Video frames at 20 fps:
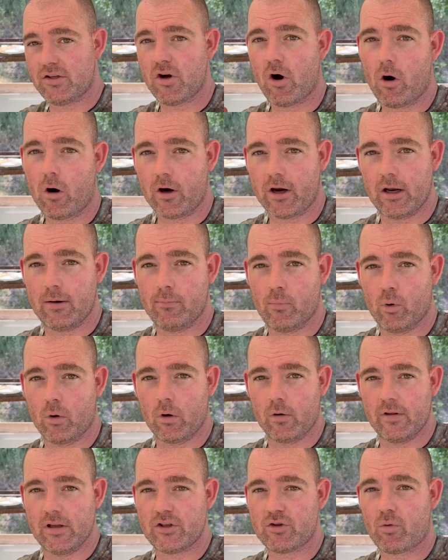target
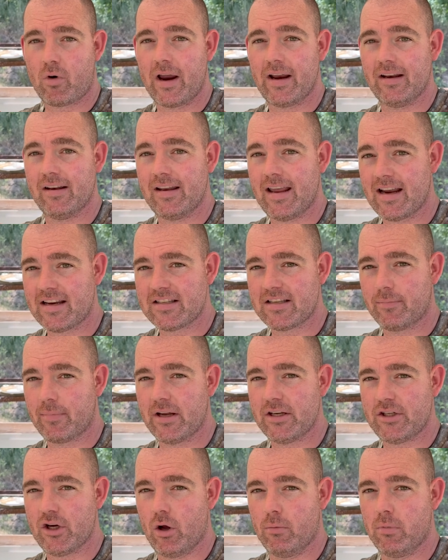board that's right next to my
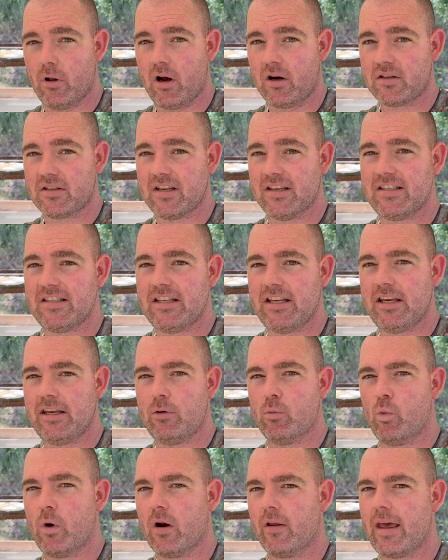gel blocks to see
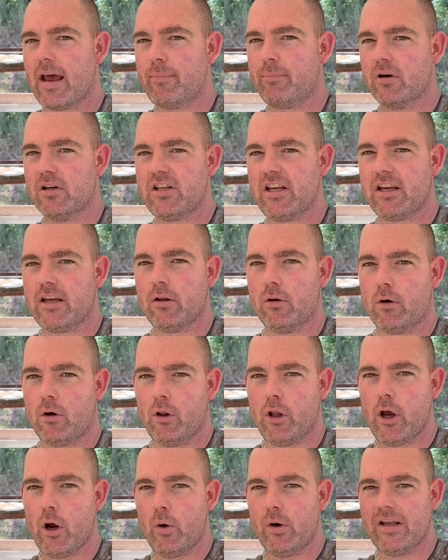where that particular
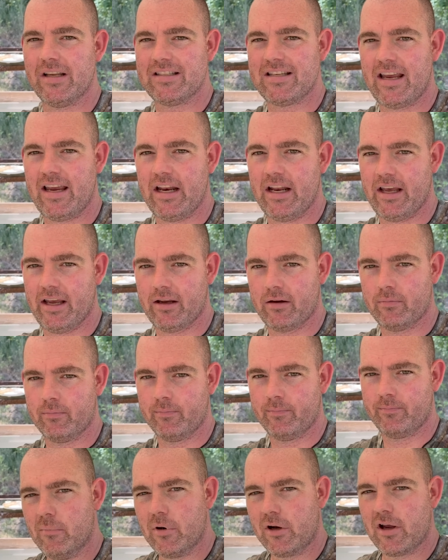load is hitting
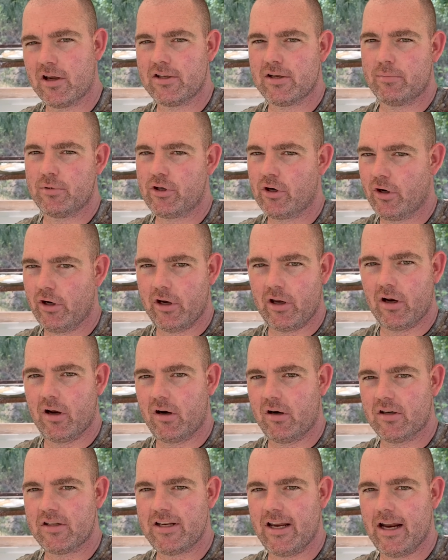because I'm sure you can
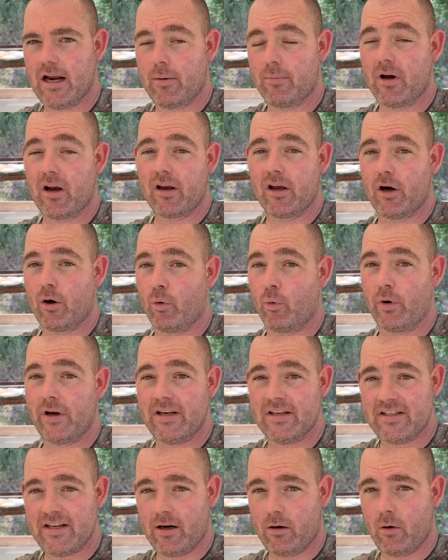understand, I'm not going to
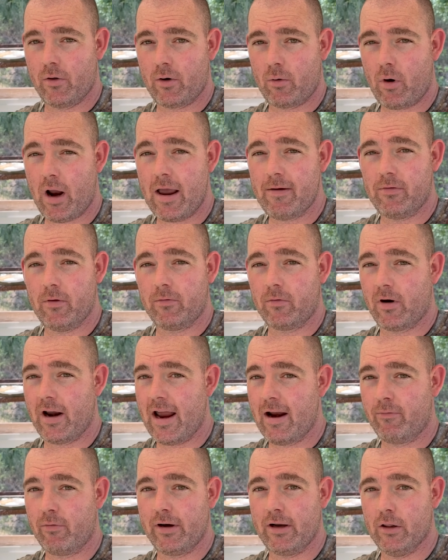re-zero the rifle for
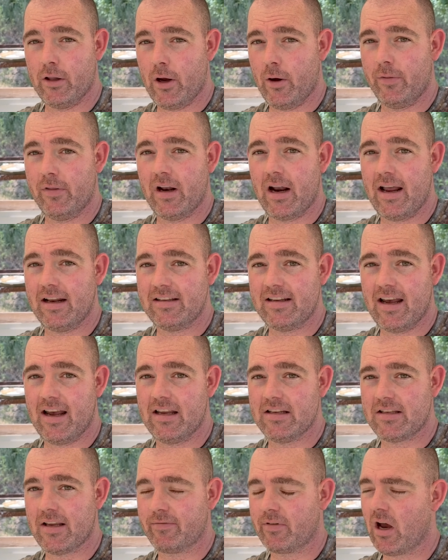every load that I
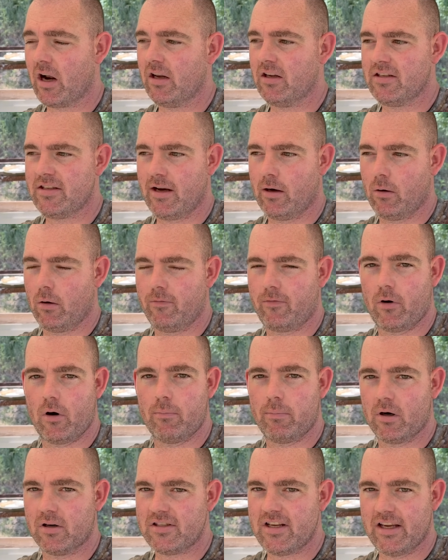test. I've got it zeroed for a
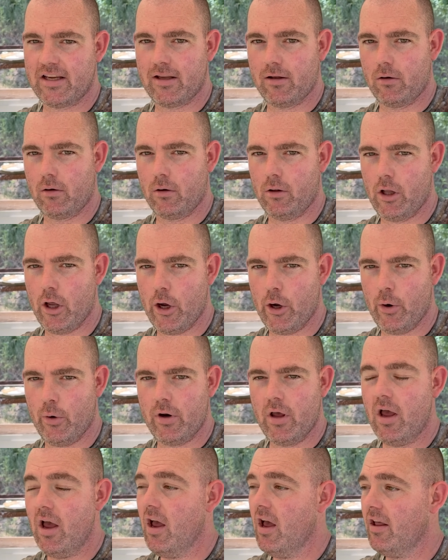particular load.
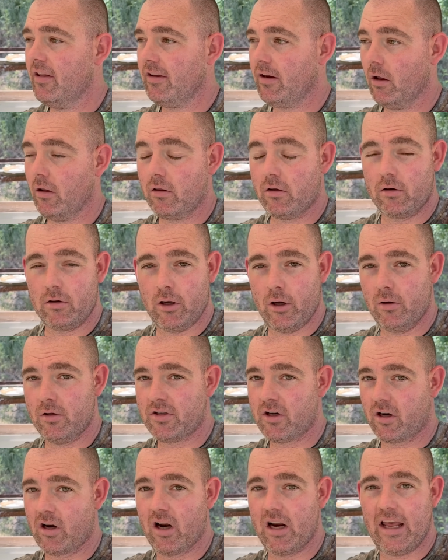The other loads
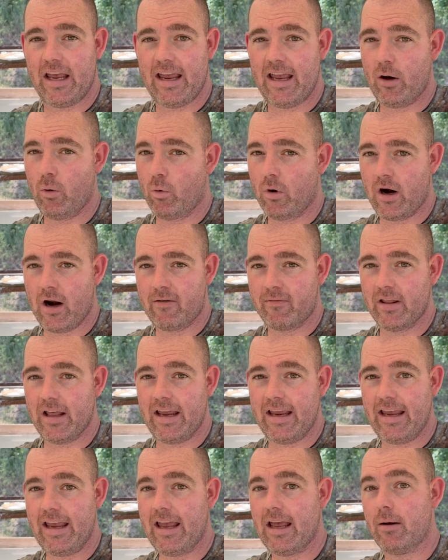are going to hit wherever they
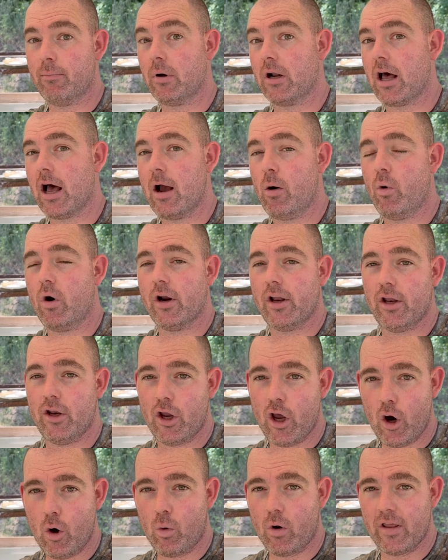hit, but I want to
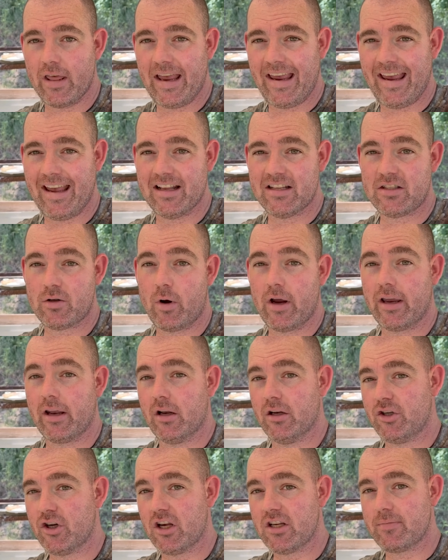know where they hit so I can
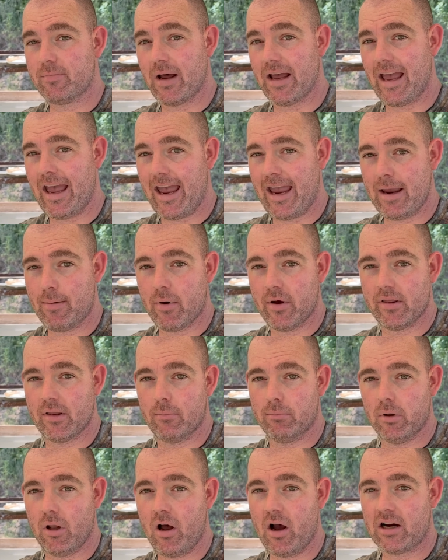adjust my aim on the
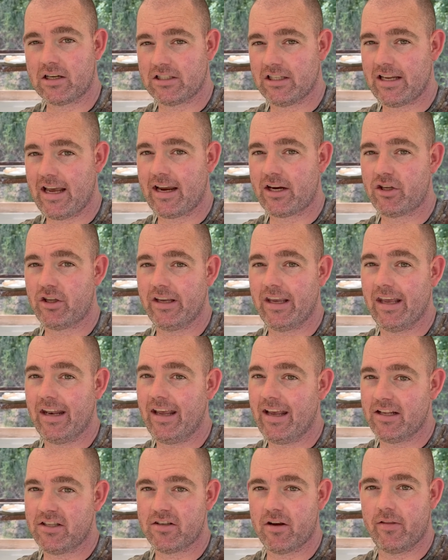blocks and actually get
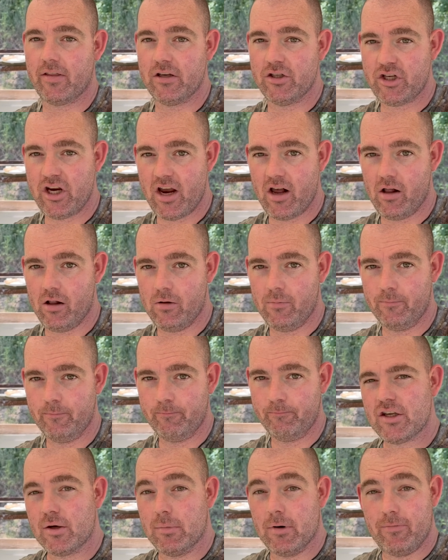hits on the gel.
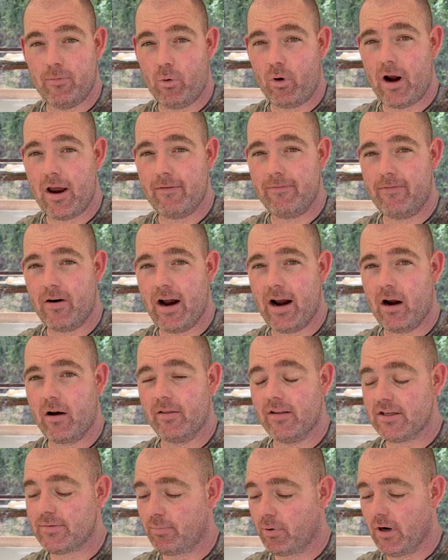Before I fired
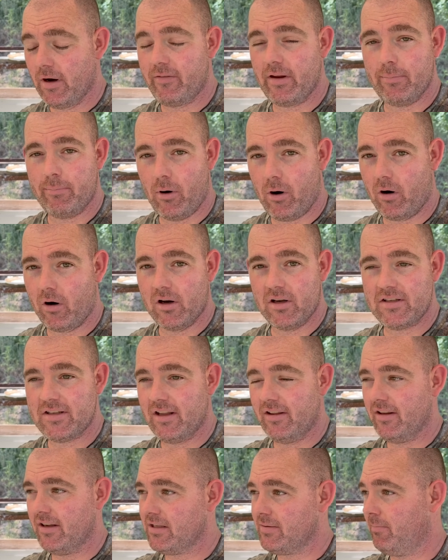this Prvi Partizan,
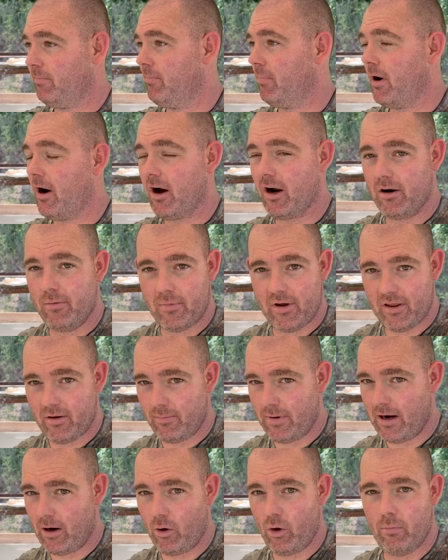this bottom of the
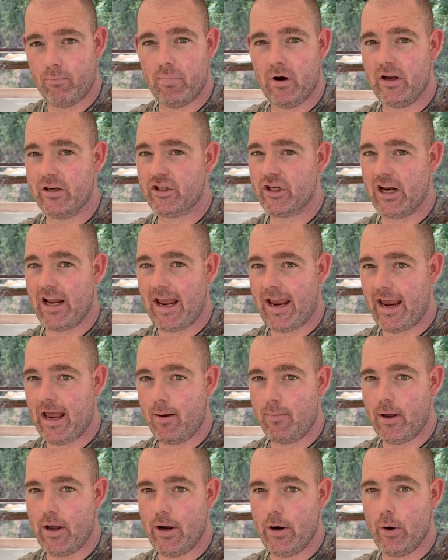barrel budget
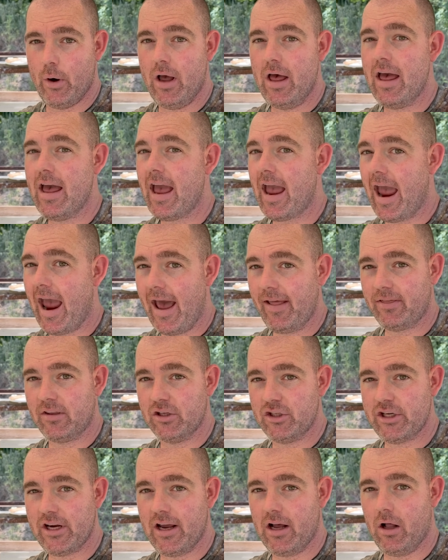ammo, at the
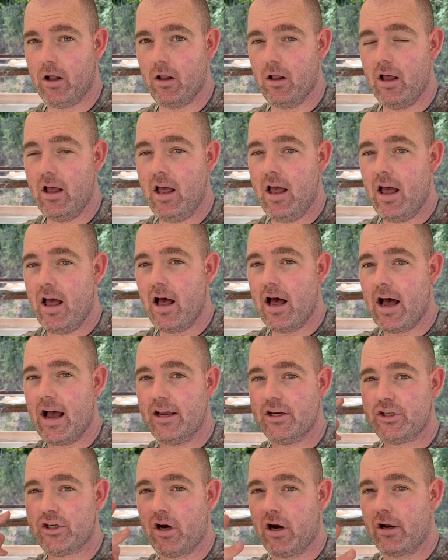gel, I
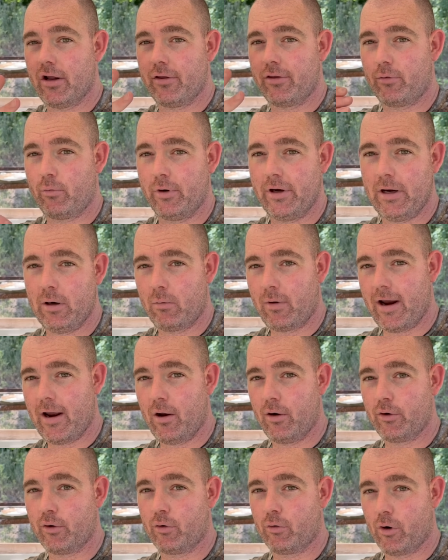shot a three
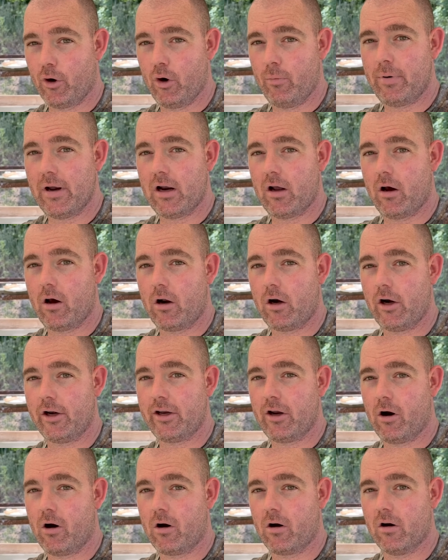round group at 100
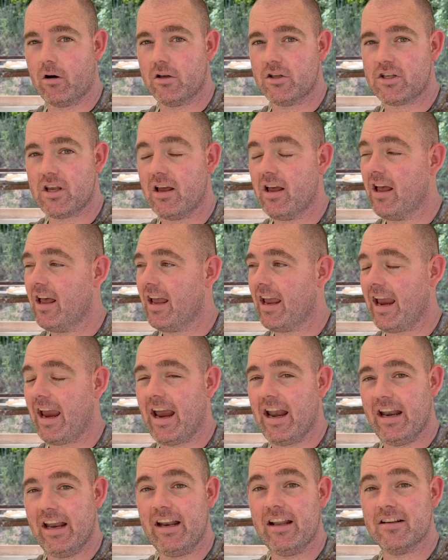yards and
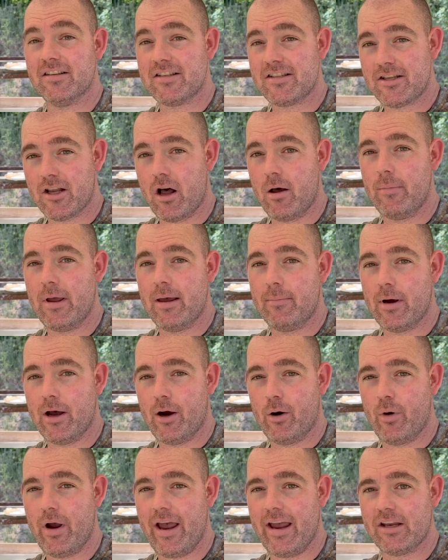it is sub
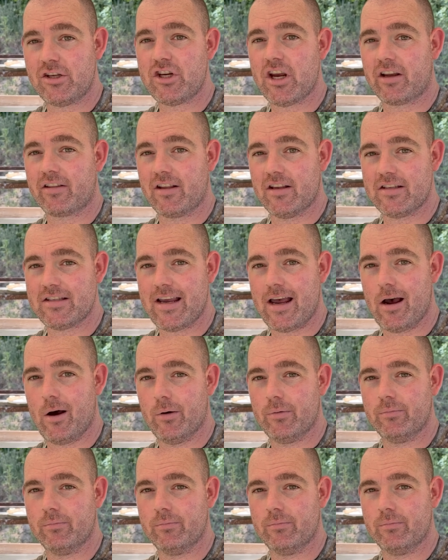MOA. Check this out.